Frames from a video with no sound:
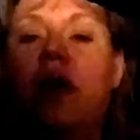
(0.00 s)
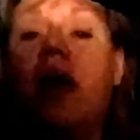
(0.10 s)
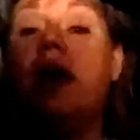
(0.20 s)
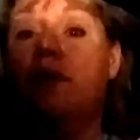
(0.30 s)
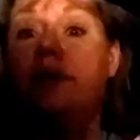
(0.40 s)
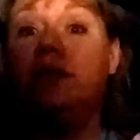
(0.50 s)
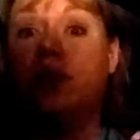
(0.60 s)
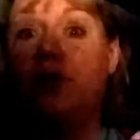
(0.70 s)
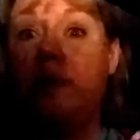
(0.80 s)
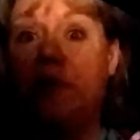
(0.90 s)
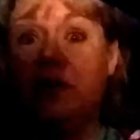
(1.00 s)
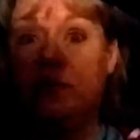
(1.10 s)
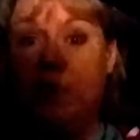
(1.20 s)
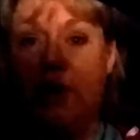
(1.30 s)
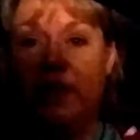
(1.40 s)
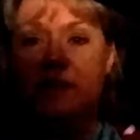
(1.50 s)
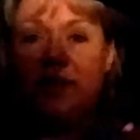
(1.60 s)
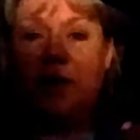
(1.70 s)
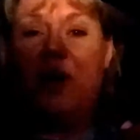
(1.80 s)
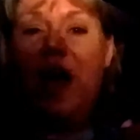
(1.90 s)
anyway, to go to my parents' party.
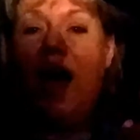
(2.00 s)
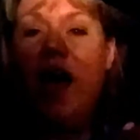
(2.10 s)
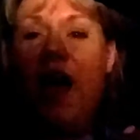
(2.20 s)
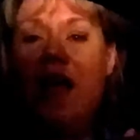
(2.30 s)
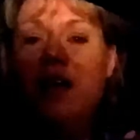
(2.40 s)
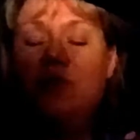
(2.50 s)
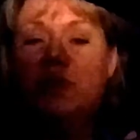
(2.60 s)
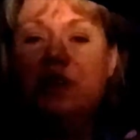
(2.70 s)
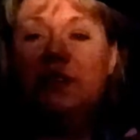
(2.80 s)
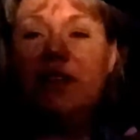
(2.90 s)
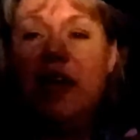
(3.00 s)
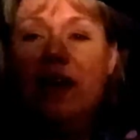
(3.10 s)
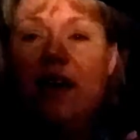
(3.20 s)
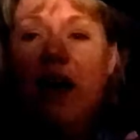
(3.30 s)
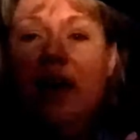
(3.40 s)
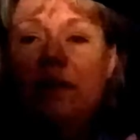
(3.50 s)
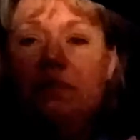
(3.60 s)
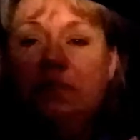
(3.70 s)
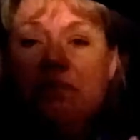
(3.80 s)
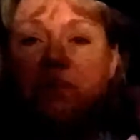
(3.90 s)
So I will take a
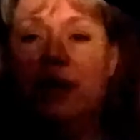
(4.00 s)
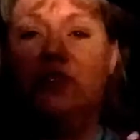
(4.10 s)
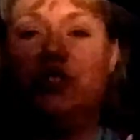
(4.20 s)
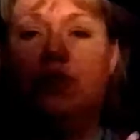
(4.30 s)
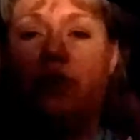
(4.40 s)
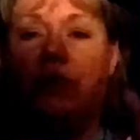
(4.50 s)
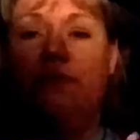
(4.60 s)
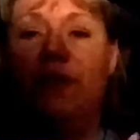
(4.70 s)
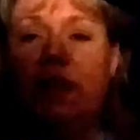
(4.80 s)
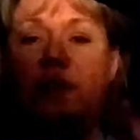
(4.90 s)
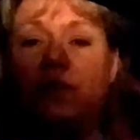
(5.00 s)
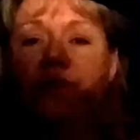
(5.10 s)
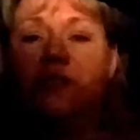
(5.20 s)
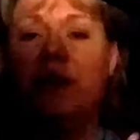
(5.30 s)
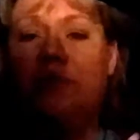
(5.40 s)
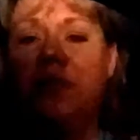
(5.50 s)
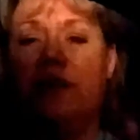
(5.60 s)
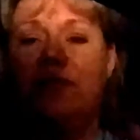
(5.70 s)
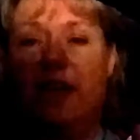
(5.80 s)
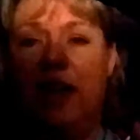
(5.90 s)
picture or video or something
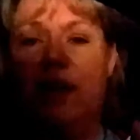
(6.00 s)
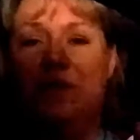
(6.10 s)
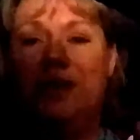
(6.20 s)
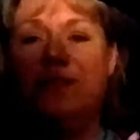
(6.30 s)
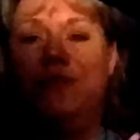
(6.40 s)
of the cake when it's